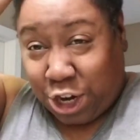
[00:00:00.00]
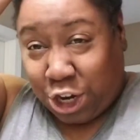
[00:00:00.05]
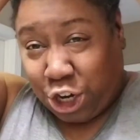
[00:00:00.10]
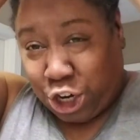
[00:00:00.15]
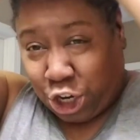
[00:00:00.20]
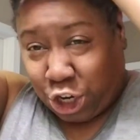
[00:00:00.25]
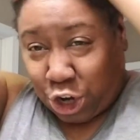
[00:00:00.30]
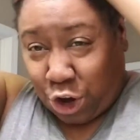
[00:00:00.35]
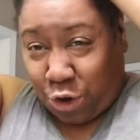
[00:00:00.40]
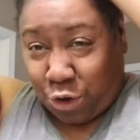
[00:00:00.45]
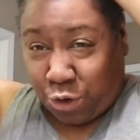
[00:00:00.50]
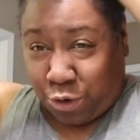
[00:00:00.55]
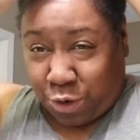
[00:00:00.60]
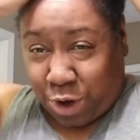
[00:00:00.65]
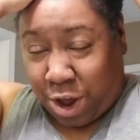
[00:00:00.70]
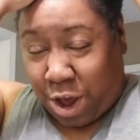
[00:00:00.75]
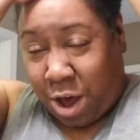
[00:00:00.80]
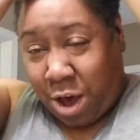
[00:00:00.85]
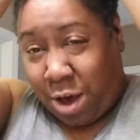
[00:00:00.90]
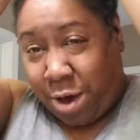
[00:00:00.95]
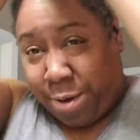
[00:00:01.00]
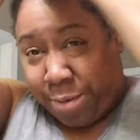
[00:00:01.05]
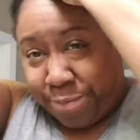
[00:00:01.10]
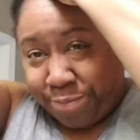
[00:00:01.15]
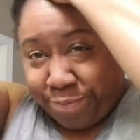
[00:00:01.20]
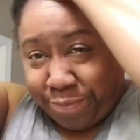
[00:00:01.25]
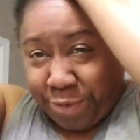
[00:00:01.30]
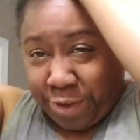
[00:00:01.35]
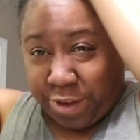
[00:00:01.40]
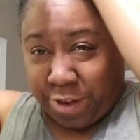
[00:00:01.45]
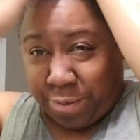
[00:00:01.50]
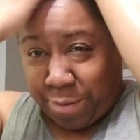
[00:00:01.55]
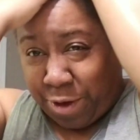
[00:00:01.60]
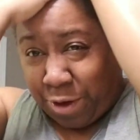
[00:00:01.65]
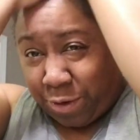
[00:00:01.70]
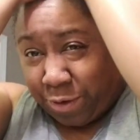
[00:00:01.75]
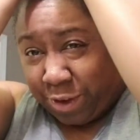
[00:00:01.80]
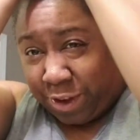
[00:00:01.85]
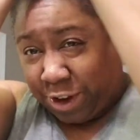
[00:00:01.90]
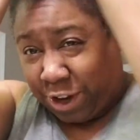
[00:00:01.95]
showed Simone.